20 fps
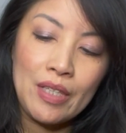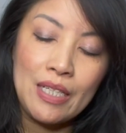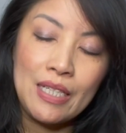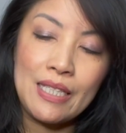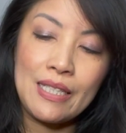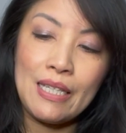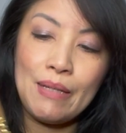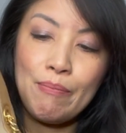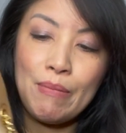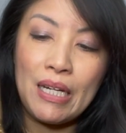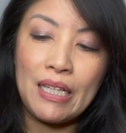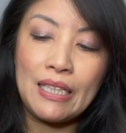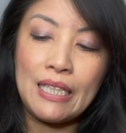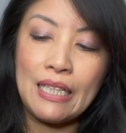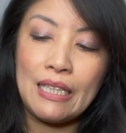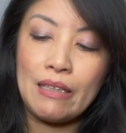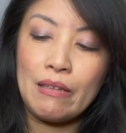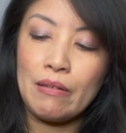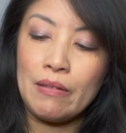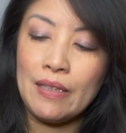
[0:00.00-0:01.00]
Same
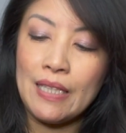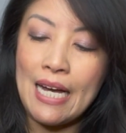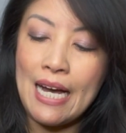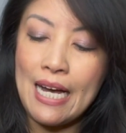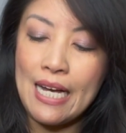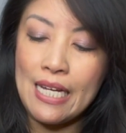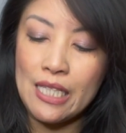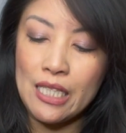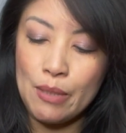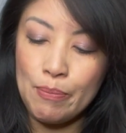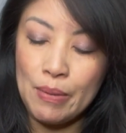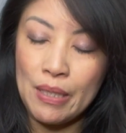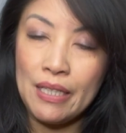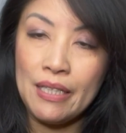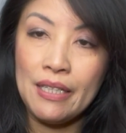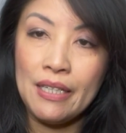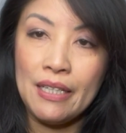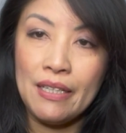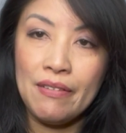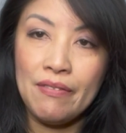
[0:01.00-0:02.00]
magnetic clasp.
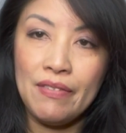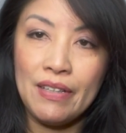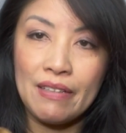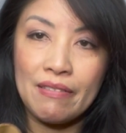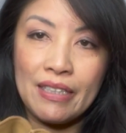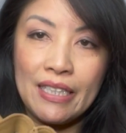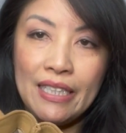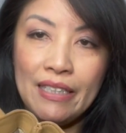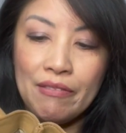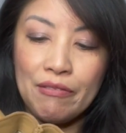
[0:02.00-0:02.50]
Very